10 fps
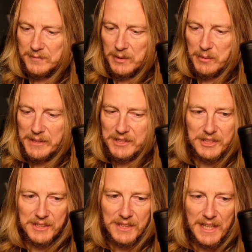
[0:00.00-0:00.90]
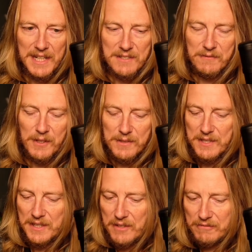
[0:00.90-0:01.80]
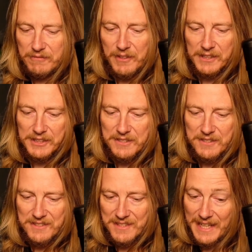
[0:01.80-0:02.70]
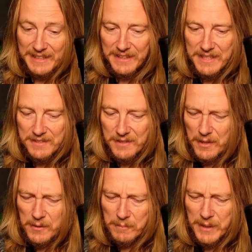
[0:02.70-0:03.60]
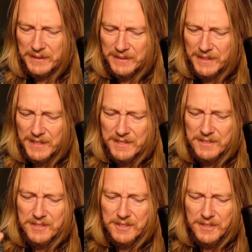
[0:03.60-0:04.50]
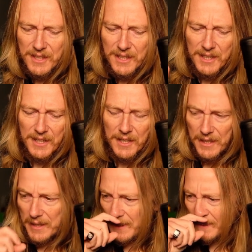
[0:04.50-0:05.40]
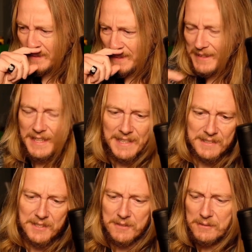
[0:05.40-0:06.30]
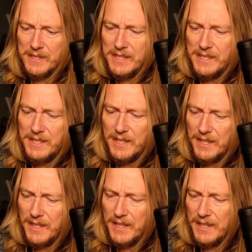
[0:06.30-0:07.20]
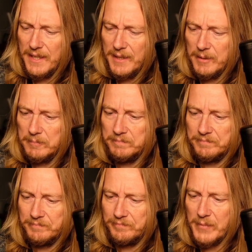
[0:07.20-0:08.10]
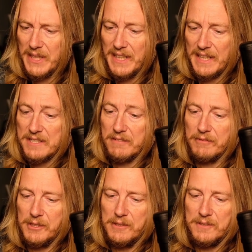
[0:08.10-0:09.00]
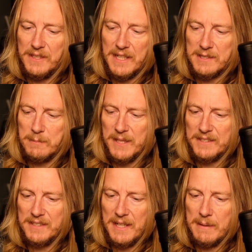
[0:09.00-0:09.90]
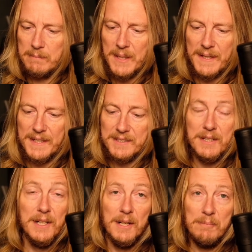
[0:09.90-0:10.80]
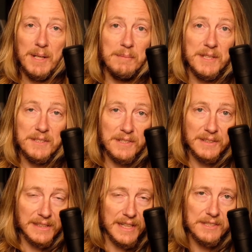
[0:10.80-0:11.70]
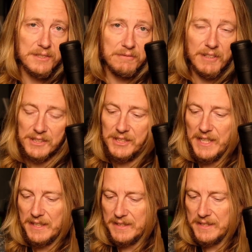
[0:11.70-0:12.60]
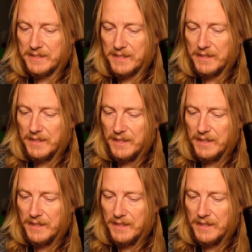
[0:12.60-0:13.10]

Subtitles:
which, as far as I know, functions exactly as the home button does on the X3. But I guess if you're using Xbox Game Pass, maybe there's a little extra functionality there.